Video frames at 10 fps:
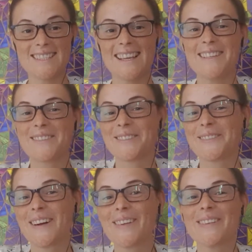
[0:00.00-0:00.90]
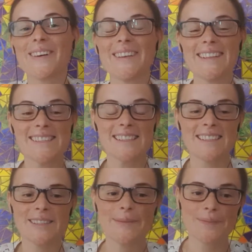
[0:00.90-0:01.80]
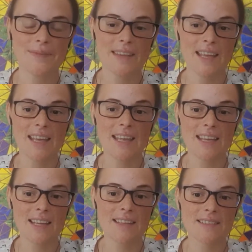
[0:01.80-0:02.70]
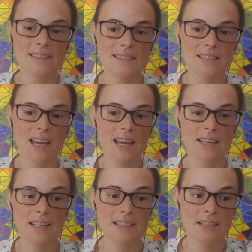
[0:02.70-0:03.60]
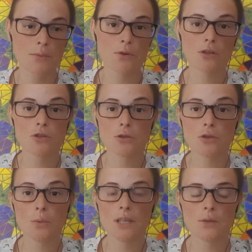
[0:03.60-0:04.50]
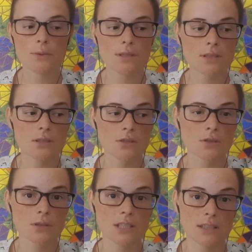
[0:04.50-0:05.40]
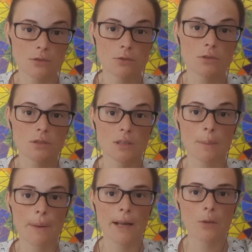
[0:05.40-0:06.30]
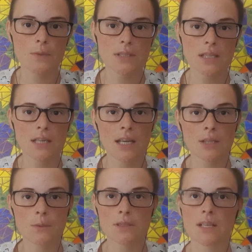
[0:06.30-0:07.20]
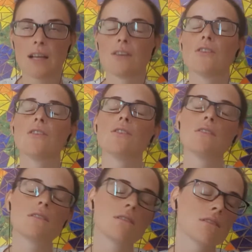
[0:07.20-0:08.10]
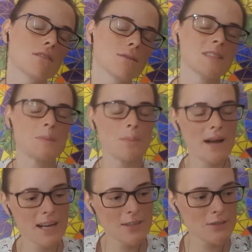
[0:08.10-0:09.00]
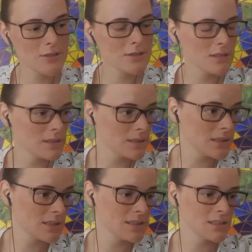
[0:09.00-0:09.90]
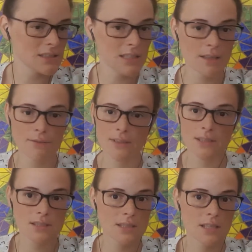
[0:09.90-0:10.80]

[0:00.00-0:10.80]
I don't know how you call it. And yeah, they weren't sure what it was, so they took a biopsy, and it was like, no, it's my turn, and I felt